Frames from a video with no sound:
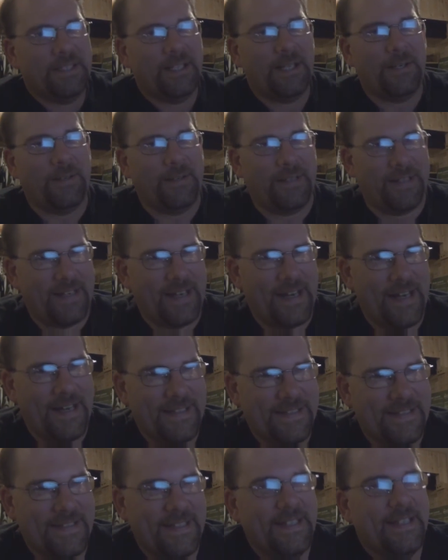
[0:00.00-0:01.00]
All right,
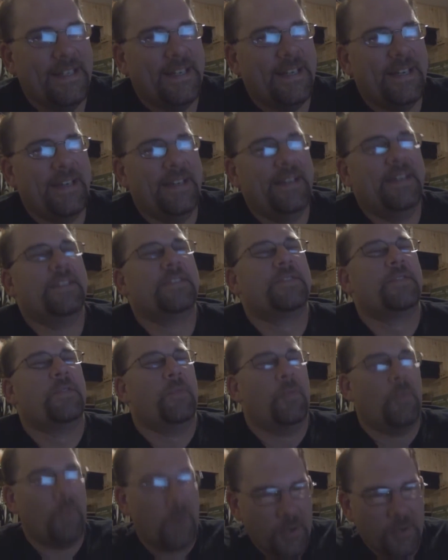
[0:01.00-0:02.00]
guys. It is
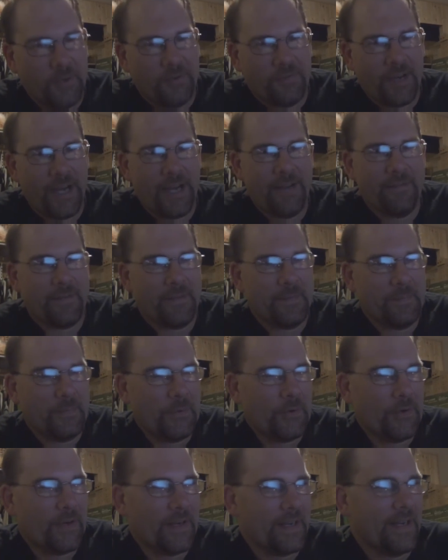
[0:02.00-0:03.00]
1:05 in the
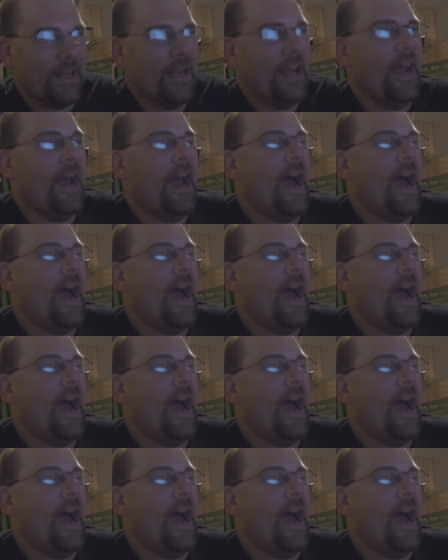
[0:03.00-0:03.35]
morning.